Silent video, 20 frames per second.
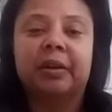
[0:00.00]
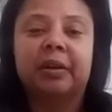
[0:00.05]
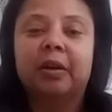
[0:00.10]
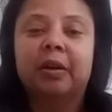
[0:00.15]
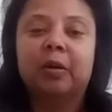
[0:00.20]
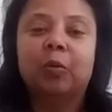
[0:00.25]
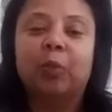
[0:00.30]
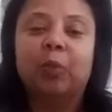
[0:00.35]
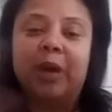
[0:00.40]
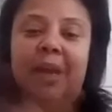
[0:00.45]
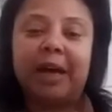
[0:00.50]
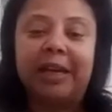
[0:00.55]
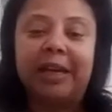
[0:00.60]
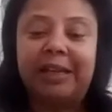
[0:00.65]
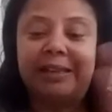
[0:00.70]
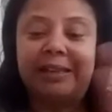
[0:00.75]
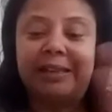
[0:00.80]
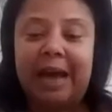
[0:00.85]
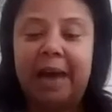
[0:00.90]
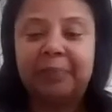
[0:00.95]
When I
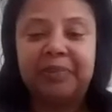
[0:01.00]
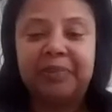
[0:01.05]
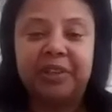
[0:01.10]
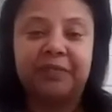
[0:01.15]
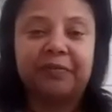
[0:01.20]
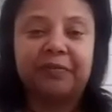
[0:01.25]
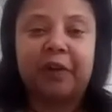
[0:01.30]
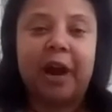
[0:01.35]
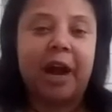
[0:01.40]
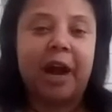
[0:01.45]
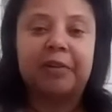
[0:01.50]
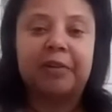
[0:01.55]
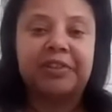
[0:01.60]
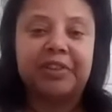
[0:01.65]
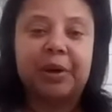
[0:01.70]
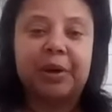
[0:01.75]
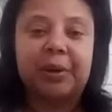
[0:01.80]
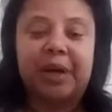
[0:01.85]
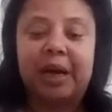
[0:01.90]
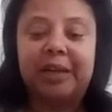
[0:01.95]
adapted for
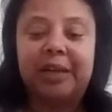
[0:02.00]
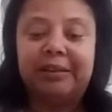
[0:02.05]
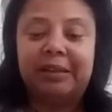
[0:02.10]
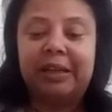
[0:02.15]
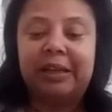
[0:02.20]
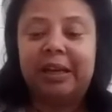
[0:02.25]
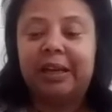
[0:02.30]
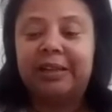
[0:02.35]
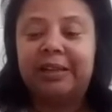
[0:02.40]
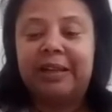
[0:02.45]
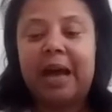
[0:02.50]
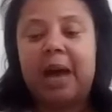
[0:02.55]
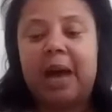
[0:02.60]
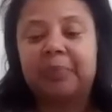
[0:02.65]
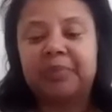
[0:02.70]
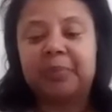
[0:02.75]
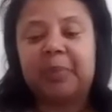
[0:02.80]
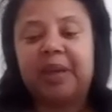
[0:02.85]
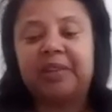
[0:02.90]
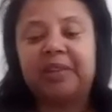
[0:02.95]
Arizona, I didn't adapt
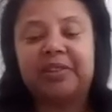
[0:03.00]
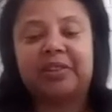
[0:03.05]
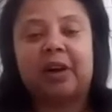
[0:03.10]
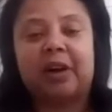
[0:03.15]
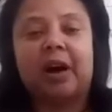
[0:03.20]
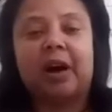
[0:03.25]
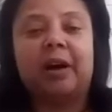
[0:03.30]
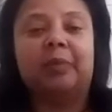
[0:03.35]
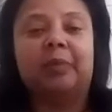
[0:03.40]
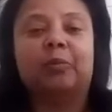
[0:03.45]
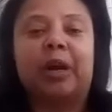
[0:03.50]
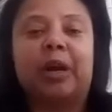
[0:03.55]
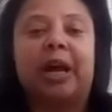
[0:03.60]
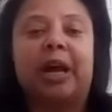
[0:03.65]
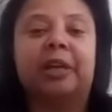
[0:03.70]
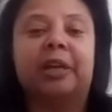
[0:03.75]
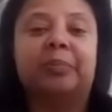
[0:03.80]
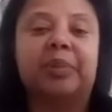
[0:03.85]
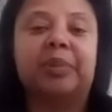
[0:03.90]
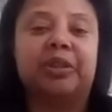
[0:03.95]
based on what I
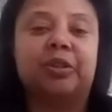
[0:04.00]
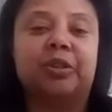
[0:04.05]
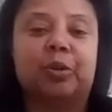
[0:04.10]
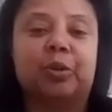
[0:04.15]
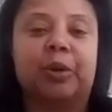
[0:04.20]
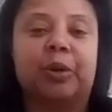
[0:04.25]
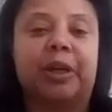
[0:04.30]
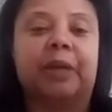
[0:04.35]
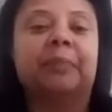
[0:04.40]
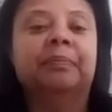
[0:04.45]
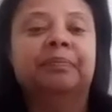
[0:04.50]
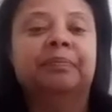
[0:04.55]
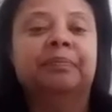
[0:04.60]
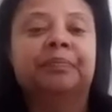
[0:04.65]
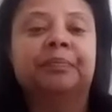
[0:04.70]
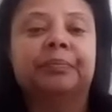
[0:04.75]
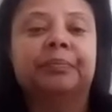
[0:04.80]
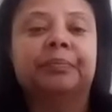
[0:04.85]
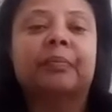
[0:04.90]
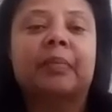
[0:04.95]
had been doing
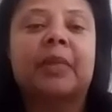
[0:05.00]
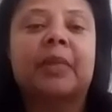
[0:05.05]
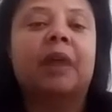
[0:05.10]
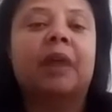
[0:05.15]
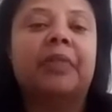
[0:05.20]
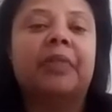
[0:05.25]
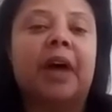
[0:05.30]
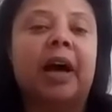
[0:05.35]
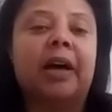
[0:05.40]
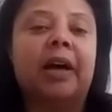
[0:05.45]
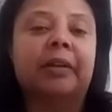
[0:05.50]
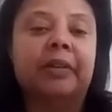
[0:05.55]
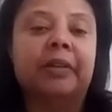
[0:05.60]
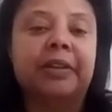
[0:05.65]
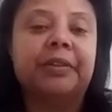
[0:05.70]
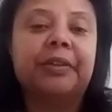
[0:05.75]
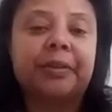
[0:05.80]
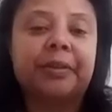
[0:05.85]
on the island.